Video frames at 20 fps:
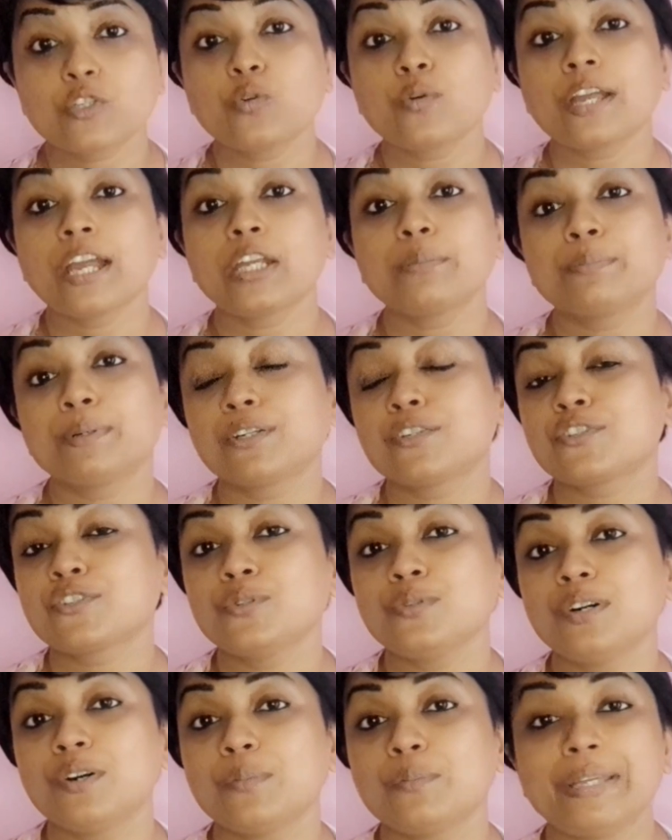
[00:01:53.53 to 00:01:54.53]
can
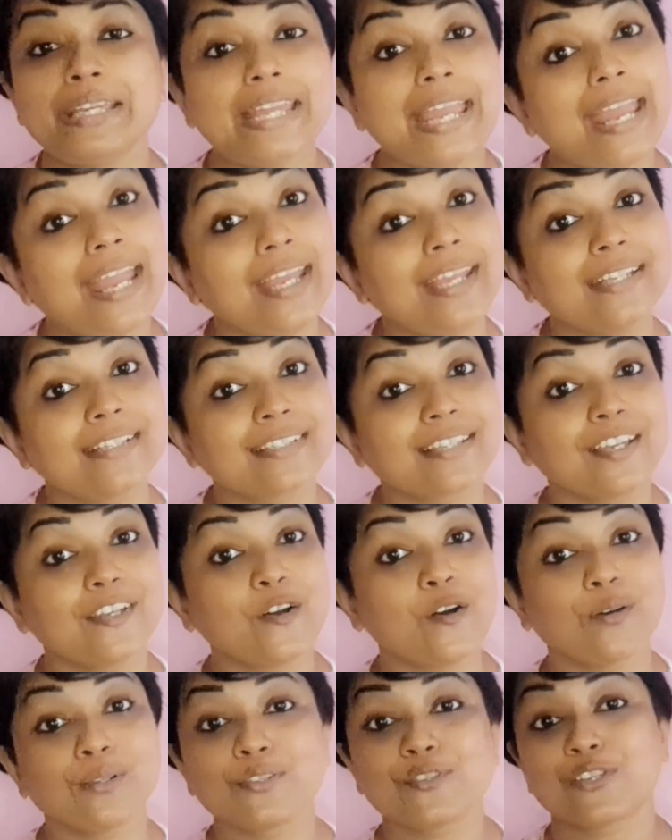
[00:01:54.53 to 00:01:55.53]
pursue a BA in
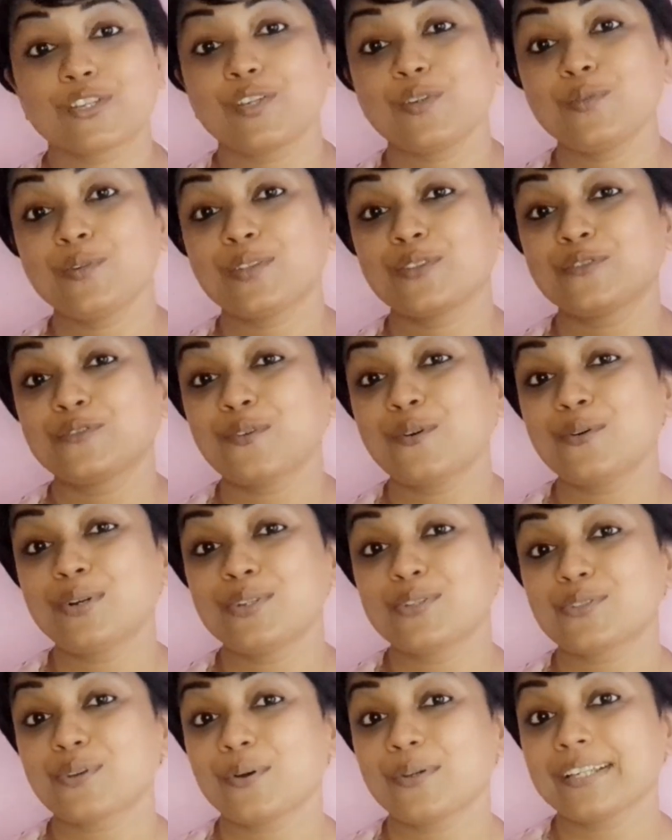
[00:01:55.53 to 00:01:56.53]
psychology with a
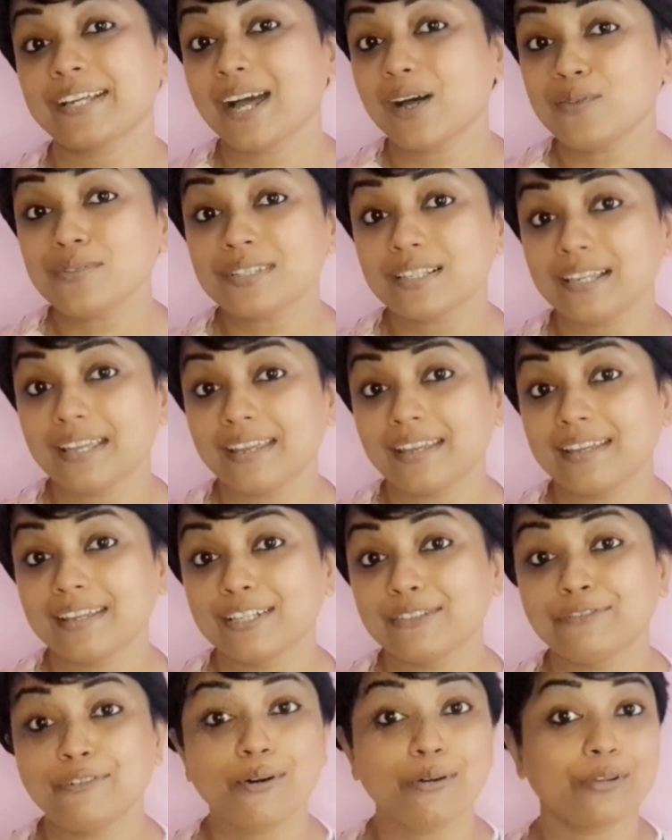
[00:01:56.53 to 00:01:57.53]
focus on counseling,
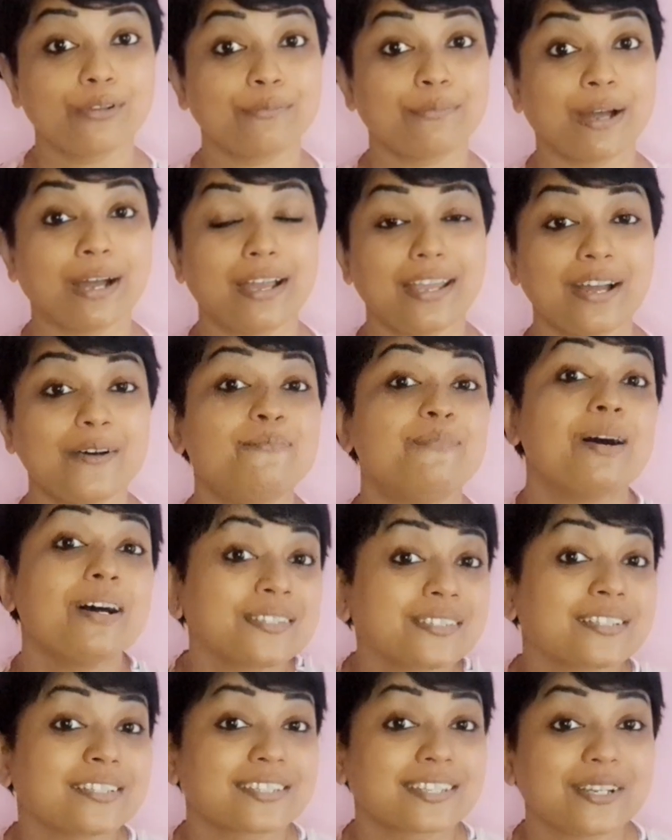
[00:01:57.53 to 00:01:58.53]
followed by a
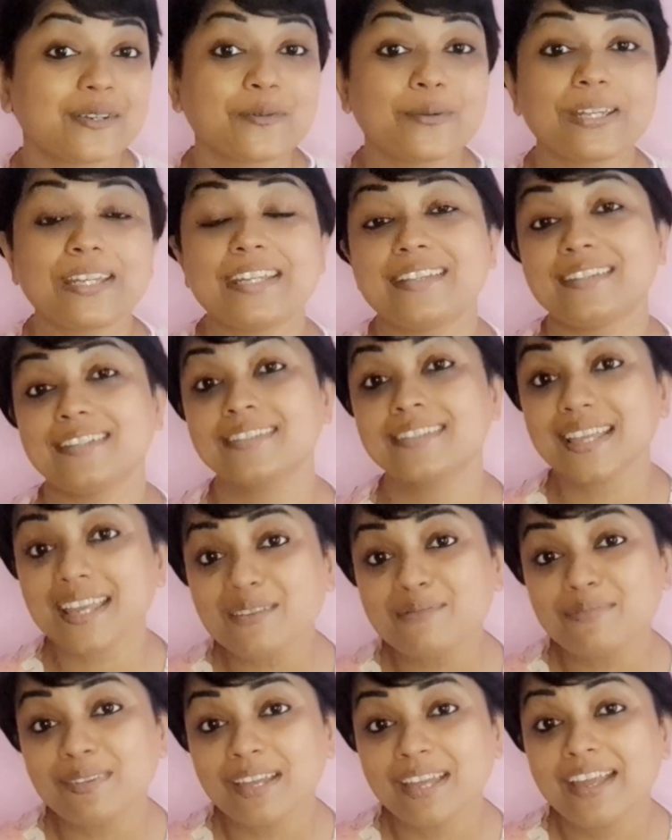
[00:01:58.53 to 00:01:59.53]
master's degree in the
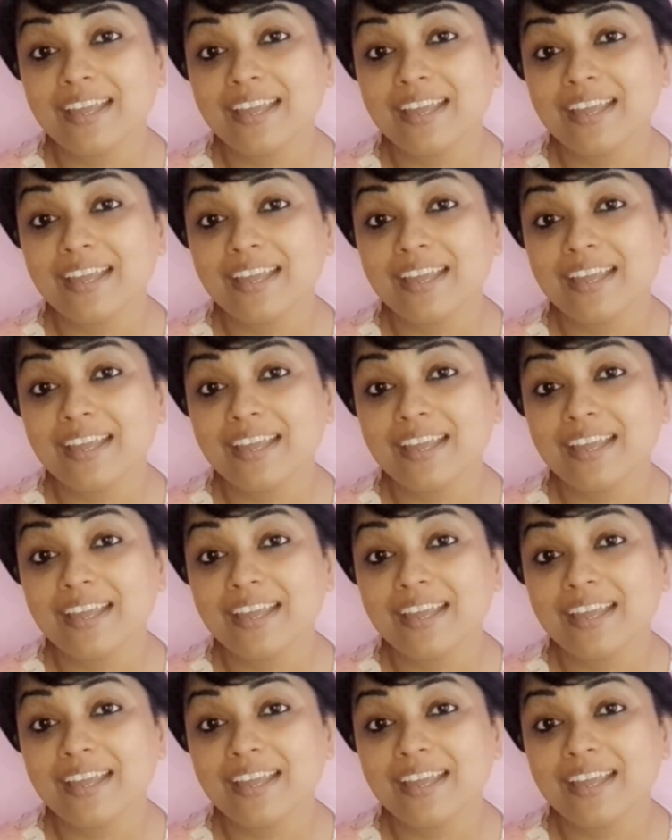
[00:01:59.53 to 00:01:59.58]
same